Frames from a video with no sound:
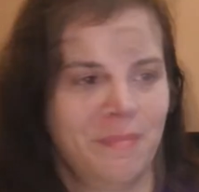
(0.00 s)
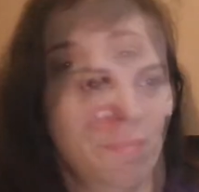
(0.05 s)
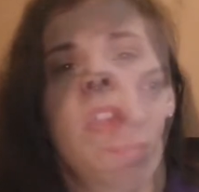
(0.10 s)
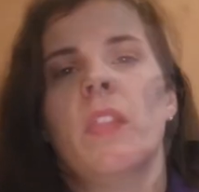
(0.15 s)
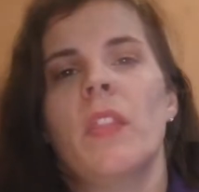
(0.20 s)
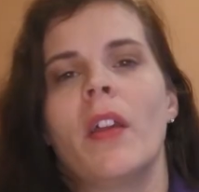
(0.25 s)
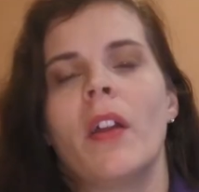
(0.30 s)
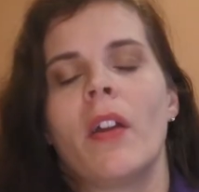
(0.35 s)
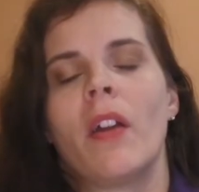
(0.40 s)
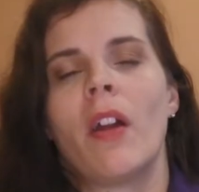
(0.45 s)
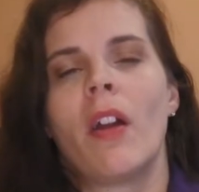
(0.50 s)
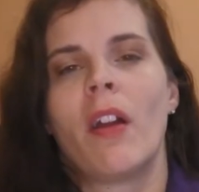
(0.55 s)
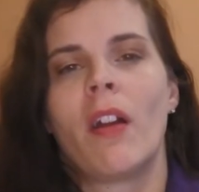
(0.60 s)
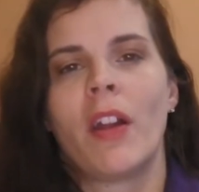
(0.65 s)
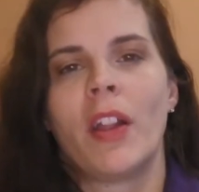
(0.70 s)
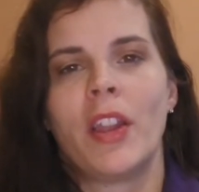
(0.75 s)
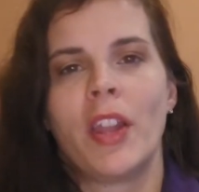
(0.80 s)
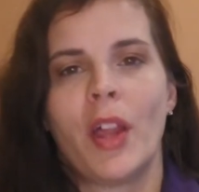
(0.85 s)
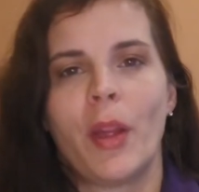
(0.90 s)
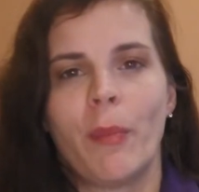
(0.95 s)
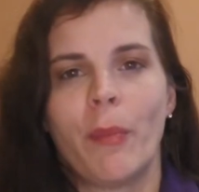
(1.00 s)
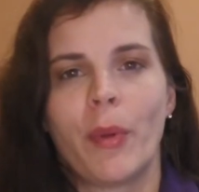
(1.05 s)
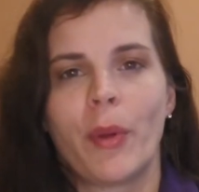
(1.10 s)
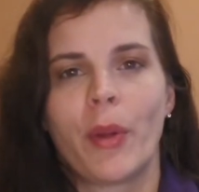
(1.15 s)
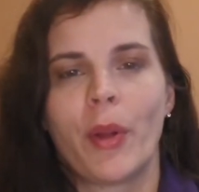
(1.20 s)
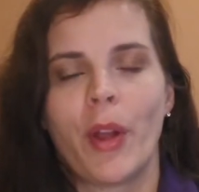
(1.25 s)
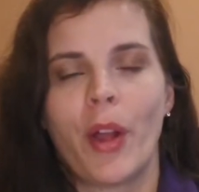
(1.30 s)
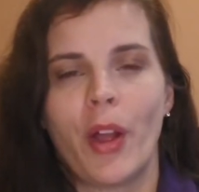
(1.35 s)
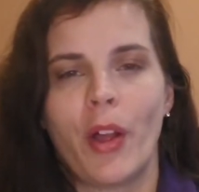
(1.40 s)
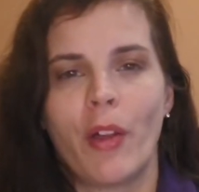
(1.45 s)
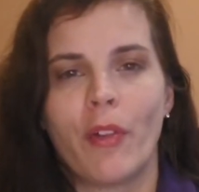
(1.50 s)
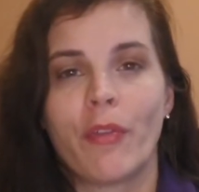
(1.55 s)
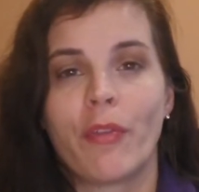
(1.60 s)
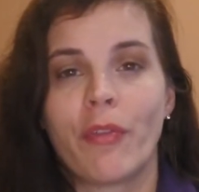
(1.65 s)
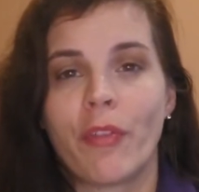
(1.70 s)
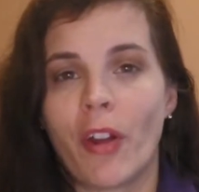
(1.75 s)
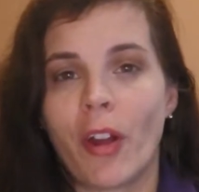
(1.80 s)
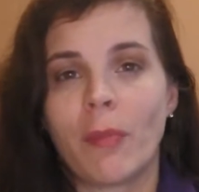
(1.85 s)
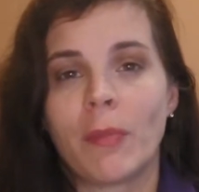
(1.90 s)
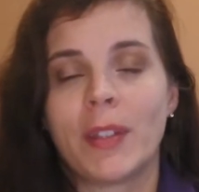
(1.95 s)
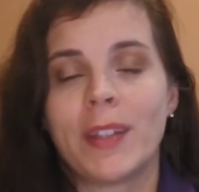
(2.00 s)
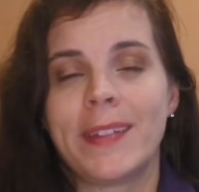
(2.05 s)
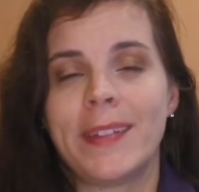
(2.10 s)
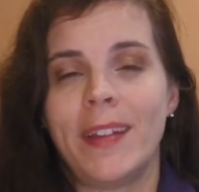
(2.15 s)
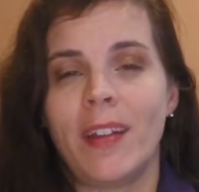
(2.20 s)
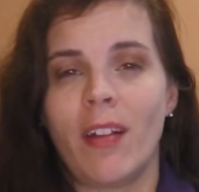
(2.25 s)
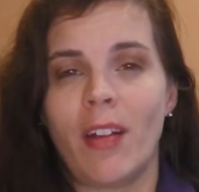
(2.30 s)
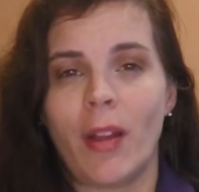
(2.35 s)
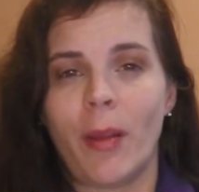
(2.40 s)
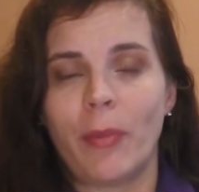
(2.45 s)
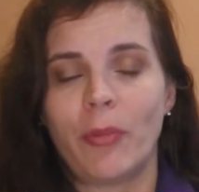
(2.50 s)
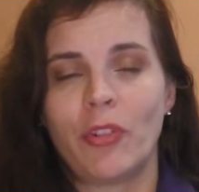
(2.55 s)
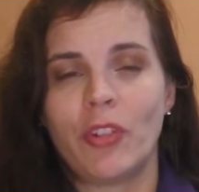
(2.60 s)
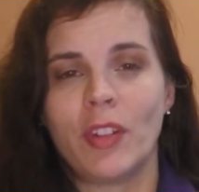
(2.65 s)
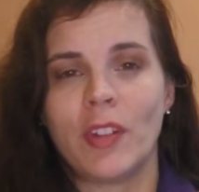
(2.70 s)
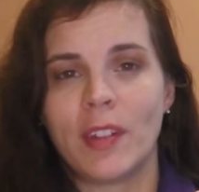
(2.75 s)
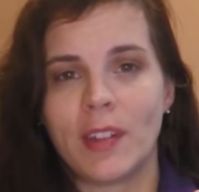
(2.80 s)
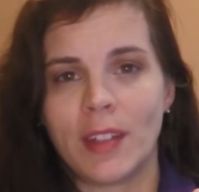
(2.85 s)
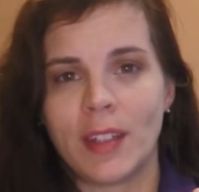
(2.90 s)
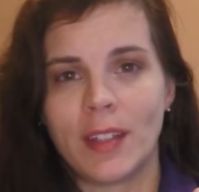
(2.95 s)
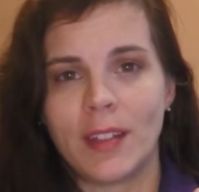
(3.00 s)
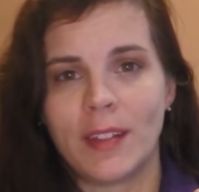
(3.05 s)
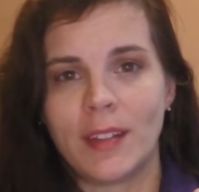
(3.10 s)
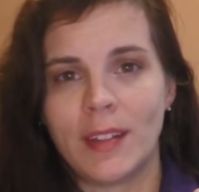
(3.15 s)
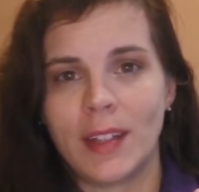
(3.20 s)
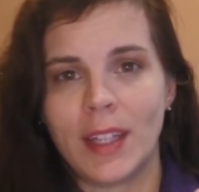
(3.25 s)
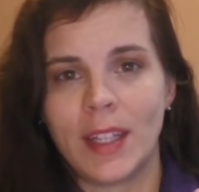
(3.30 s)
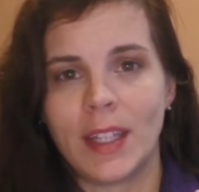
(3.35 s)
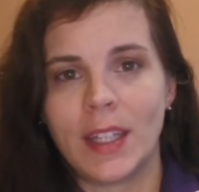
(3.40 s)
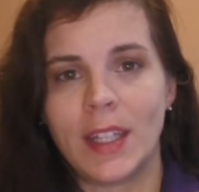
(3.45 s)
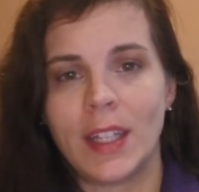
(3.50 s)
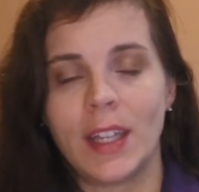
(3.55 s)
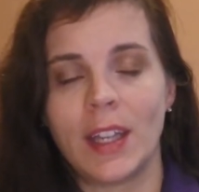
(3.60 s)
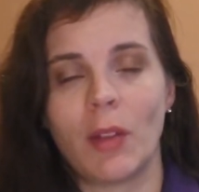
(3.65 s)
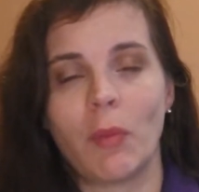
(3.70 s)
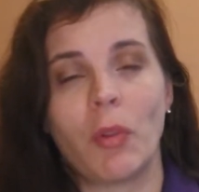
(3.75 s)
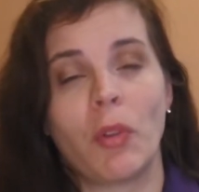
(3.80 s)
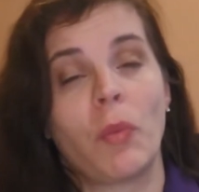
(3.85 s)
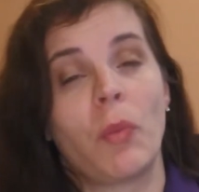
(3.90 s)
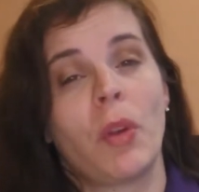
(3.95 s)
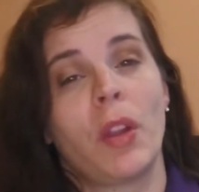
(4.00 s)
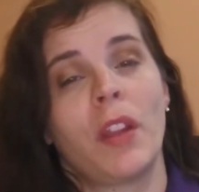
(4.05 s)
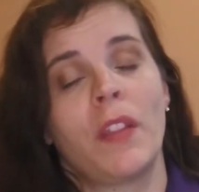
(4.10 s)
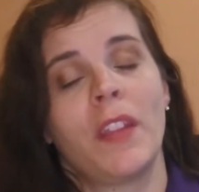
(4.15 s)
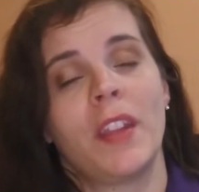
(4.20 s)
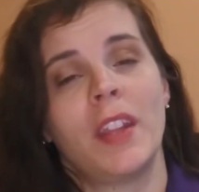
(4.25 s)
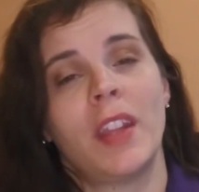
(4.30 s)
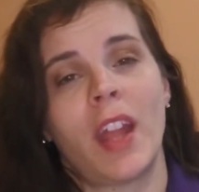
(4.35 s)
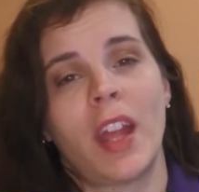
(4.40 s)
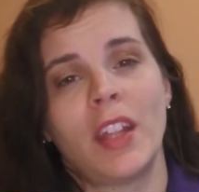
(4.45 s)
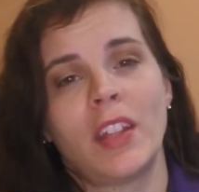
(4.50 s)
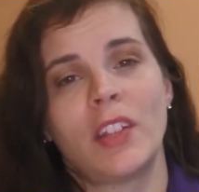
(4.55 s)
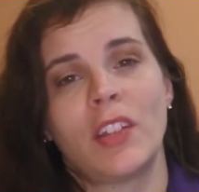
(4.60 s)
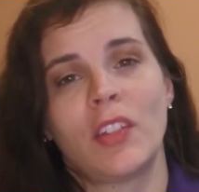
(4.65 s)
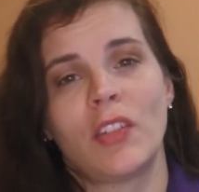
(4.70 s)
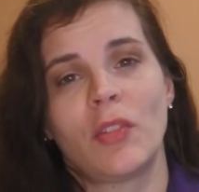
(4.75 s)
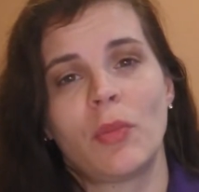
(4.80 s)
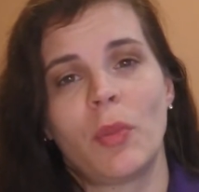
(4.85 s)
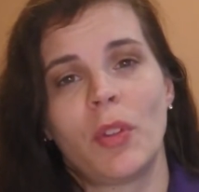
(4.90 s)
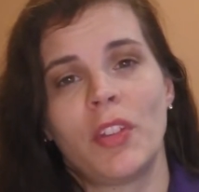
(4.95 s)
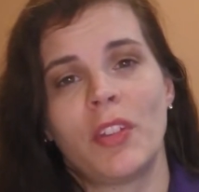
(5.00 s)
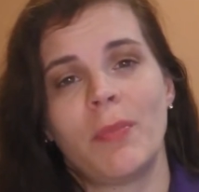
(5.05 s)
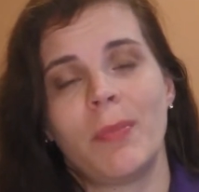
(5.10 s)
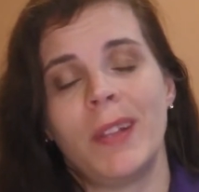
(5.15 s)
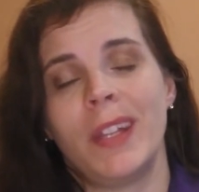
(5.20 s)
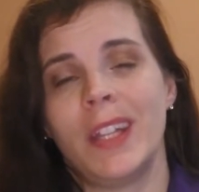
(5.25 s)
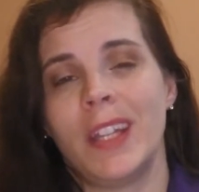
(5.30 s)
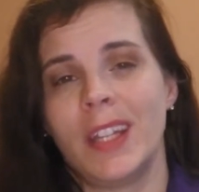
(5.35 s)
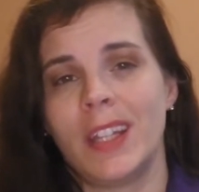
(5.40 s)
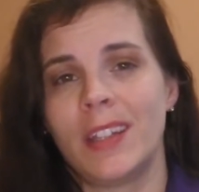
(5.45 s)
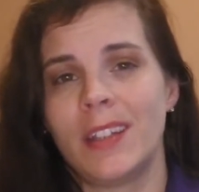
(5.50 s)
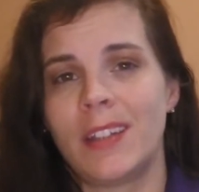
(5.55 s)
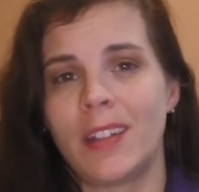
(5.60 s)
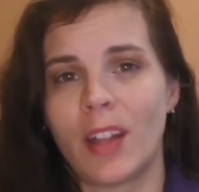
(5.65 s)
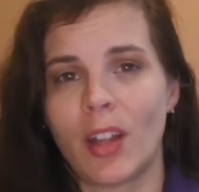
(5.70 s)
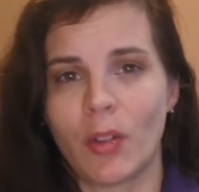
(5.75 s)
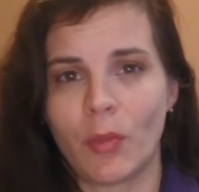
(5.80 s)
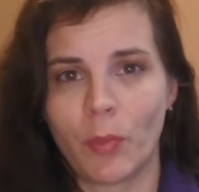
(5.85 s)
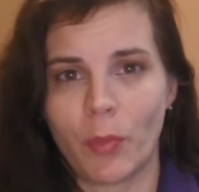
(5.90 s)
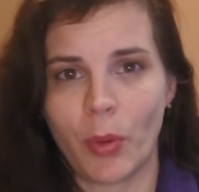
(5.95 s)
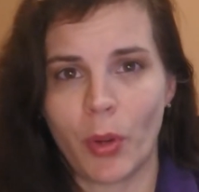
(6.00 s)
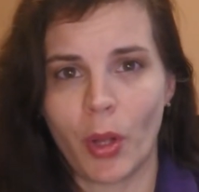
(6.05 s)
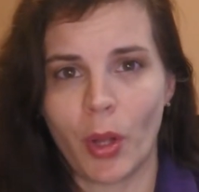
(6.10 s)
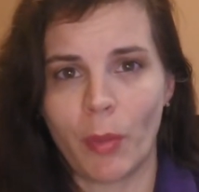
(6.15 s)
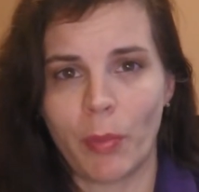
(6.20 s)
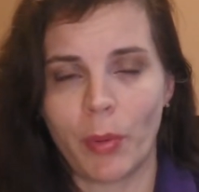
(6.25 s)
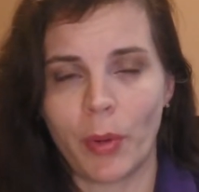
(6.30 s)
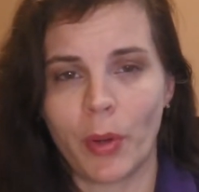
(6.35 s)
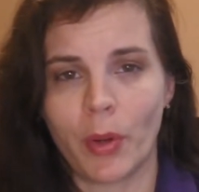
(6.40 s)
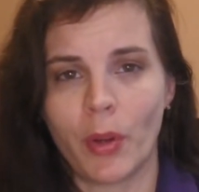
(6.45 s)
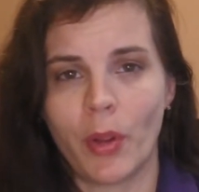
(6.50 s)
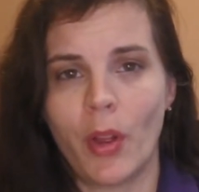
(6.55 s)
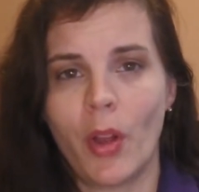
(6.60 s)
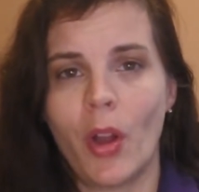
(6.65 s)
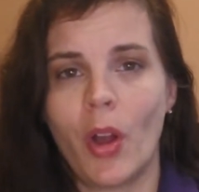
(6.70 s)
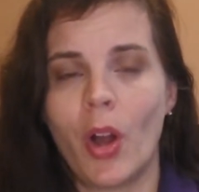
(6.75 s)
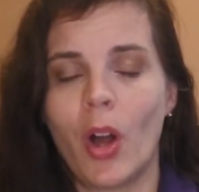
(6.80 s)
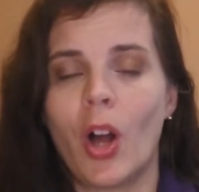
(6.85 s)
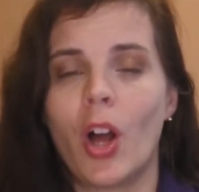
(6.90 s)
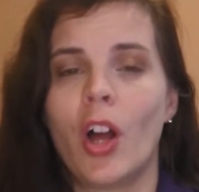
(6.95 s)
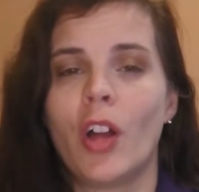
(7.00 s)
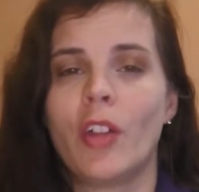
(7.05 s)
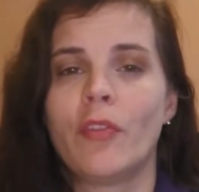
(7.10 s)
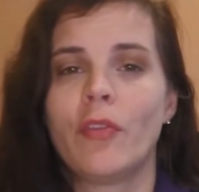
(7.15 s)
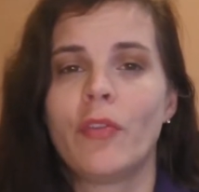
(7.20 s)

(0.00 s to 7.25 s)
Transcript: There are a number of pharmacy options in St. Kitts, with one of the nicest ones being in town proper on